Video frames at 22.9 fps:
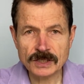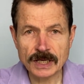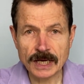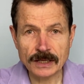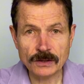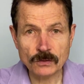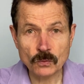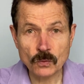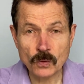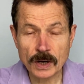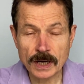
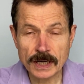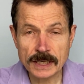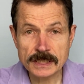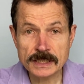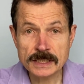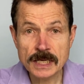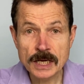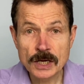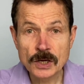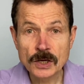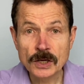
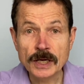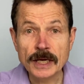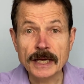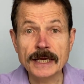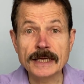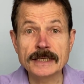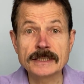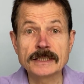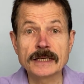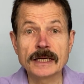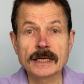Otherwise,
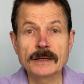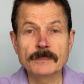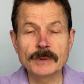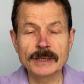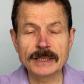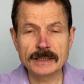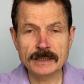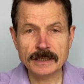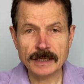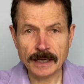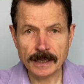it's going to be
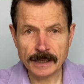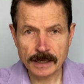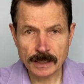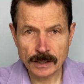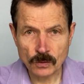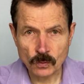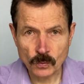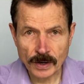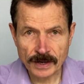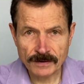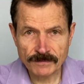taken
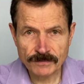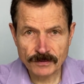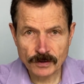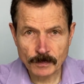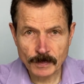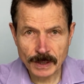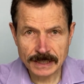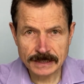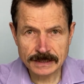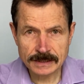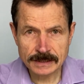away from
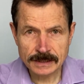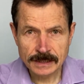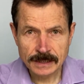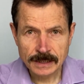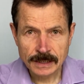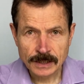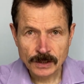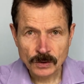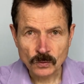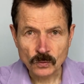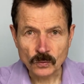us.
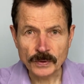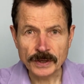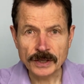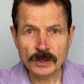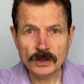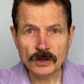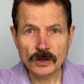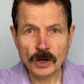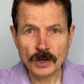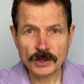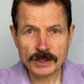We're
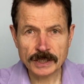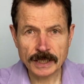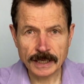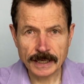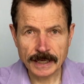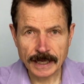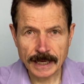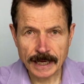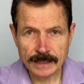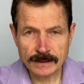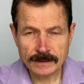not going
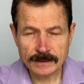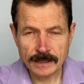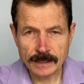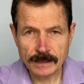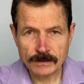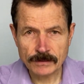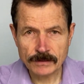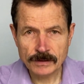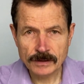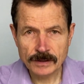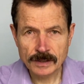to get
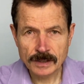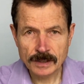there.